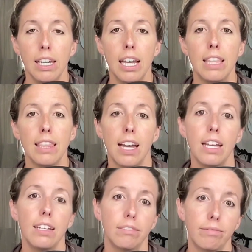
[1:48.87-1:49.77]
And
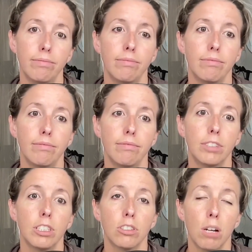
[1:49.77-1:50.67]
that
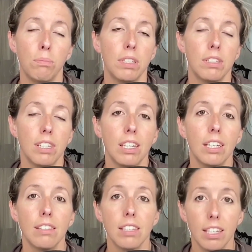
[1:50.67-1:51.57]
discrepancy
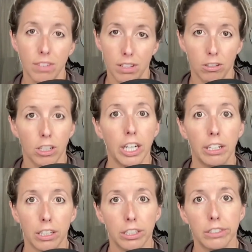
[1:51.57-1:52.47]
gets even
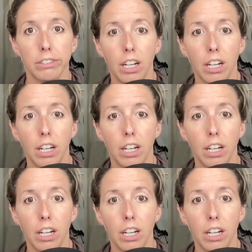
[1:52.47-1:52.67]
greater